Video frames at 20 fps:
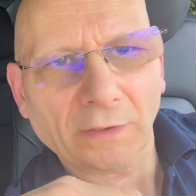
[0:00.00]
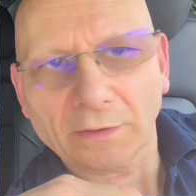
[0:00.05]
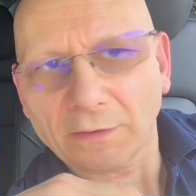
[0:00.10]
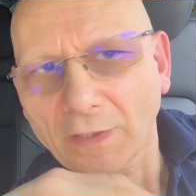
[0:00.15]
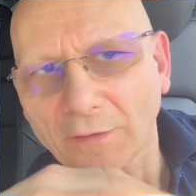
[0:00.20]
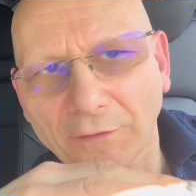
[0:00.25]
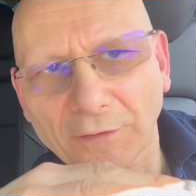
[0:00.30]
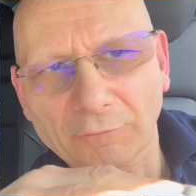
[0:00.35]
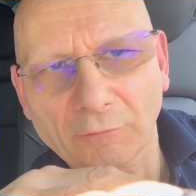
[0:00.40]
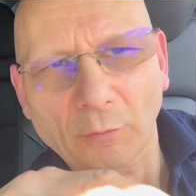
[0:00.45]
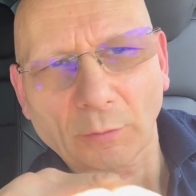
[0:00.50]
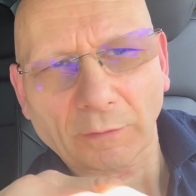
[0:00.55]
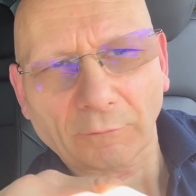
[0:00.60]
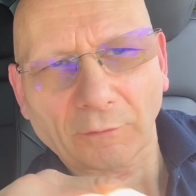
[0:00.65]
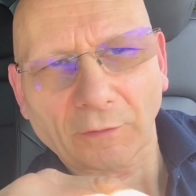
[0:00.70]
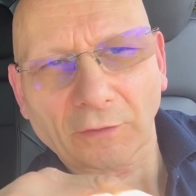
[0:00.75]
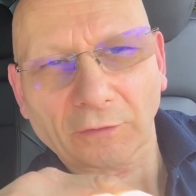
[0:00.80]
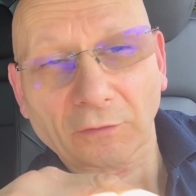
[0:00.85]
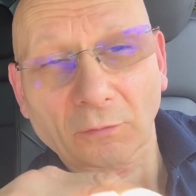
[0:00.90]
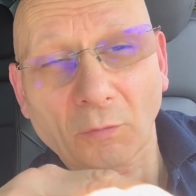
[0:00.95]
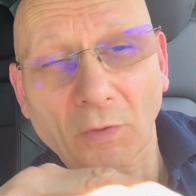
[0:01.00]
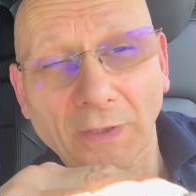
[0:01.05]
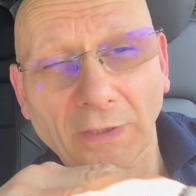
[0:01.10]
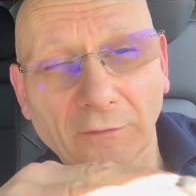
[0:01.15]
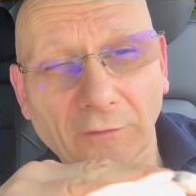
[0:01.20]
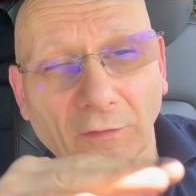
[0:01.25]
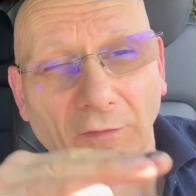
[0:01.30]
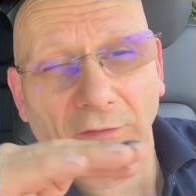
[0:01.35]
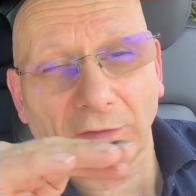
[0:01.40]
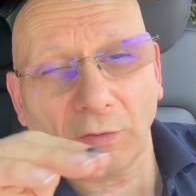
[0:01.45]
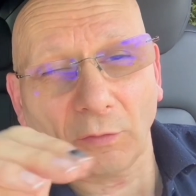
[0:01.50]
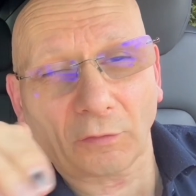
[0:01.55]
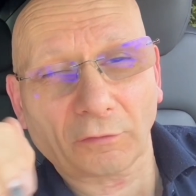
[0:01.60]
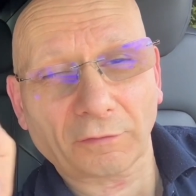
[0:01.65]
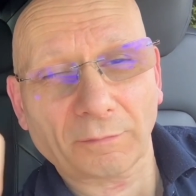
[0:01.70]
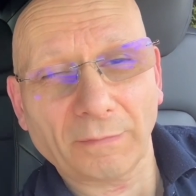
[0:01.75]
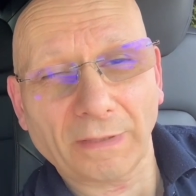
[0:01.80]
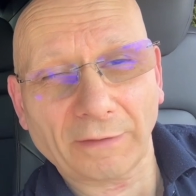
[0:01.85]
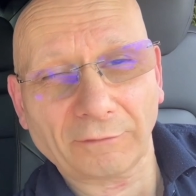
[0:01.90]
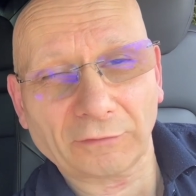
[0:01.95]
Nothing wrong with version 1, it just tilts from
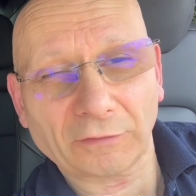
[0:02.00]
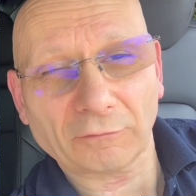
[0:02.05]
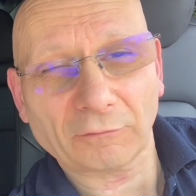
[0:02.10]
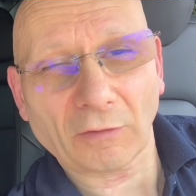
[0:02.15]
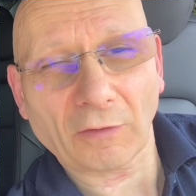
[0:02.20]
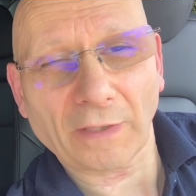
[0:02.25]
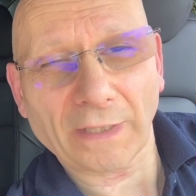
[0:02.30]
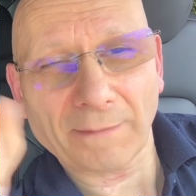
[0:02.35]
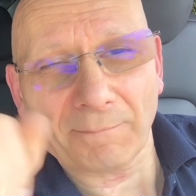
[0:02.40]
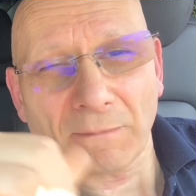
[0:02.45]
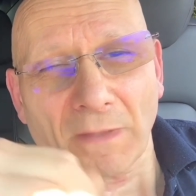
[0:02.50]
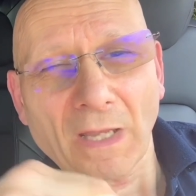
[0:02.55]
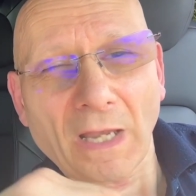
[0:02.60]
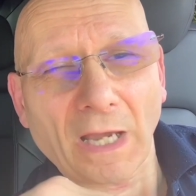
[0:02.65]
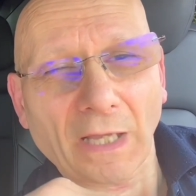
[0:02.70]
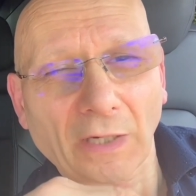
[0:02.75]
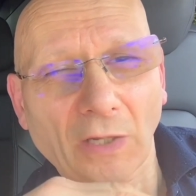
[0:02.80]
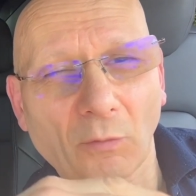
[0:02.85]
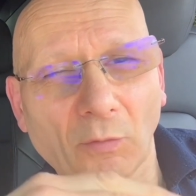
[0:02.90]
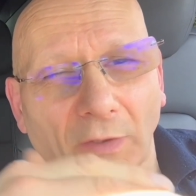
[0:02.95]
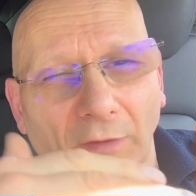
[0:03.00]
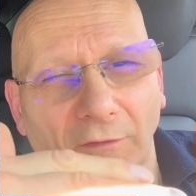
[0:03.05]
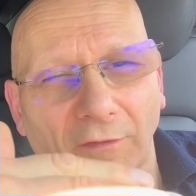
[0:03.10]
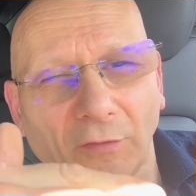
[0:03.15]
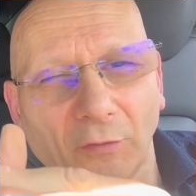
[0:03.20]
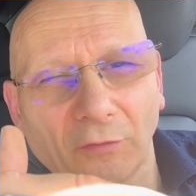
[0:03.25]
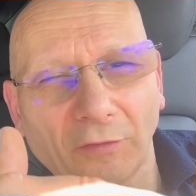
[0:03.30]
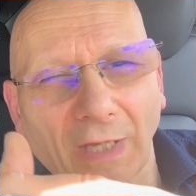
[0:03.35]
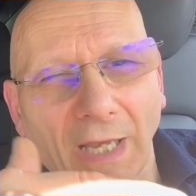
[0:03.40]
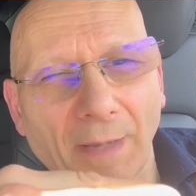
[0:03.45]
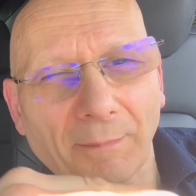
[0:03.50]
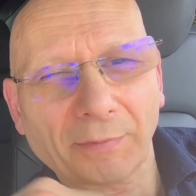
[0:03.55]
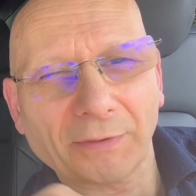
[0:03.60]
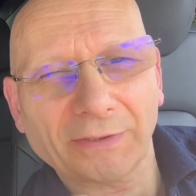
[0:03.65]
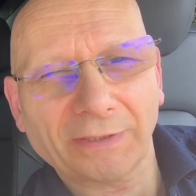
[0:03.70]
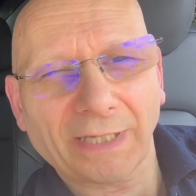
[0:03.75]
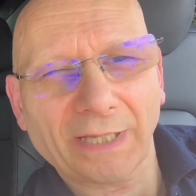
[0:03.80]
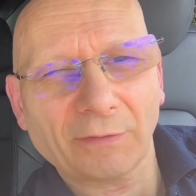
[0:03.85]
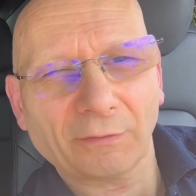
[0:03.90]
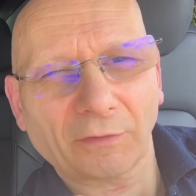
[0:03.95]
left to right, and I want to tilt it up and
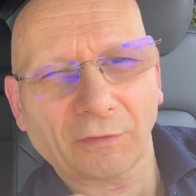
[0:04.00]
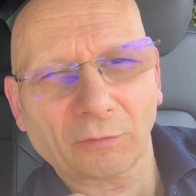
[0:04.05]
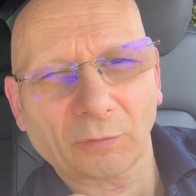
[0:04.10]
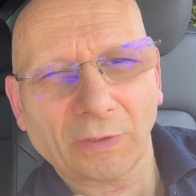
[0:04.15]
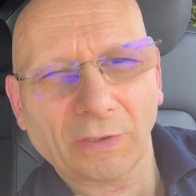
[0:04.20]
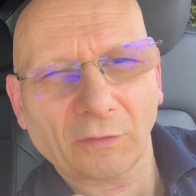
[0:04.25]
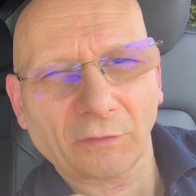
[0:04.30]
down as well.